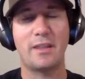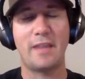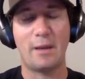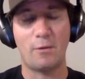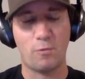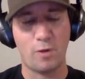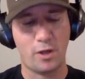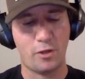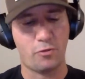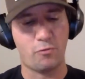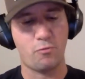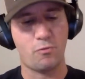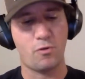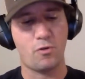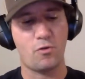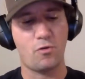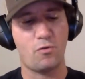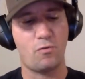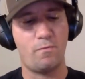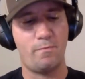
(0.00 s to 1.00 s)
They run
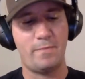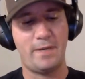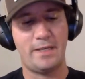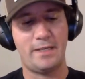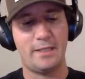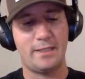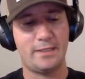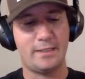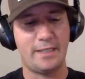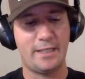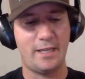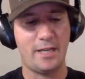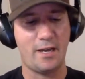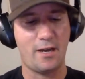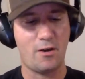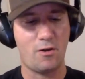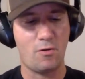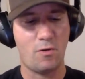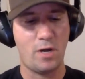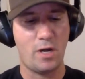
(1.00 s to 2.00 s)
through
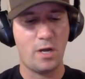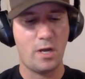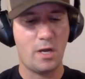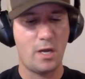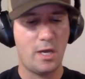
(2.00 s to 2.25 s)
Mendocino,